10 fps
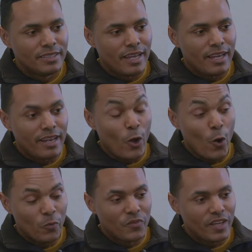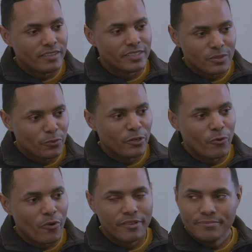and I hope that the Supreme
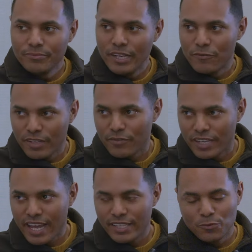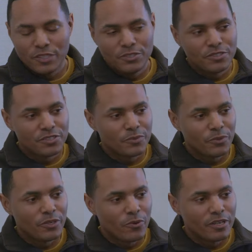Court, if the case reaches the
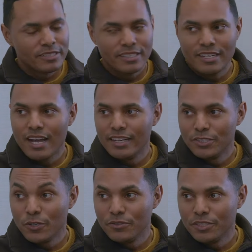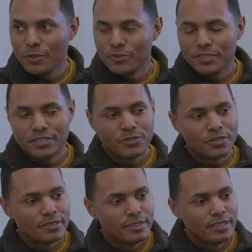Supreme Court, it's a 9-0
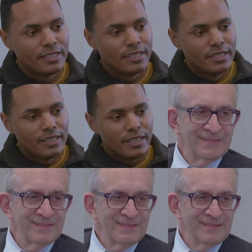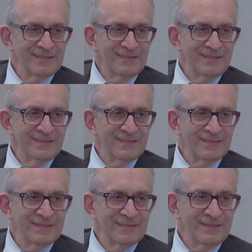decision. But who knows?
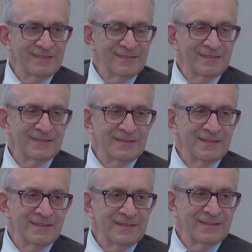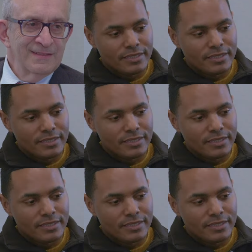But